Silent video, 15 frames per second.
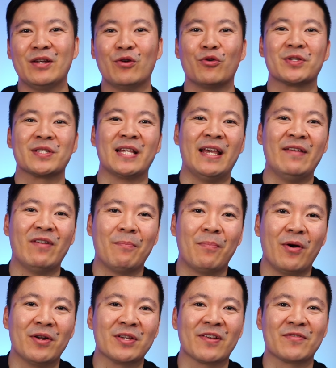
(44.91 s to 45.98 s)
you'll receive a
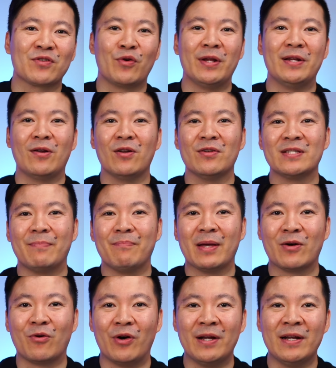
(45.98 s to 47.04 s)
bonus of $20 in
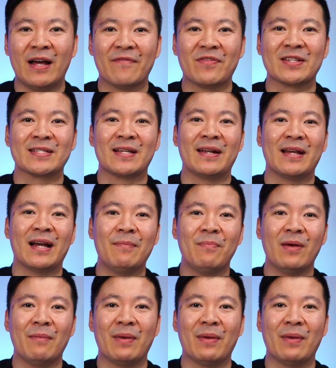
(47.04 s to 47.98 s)
Bitcoin after signing up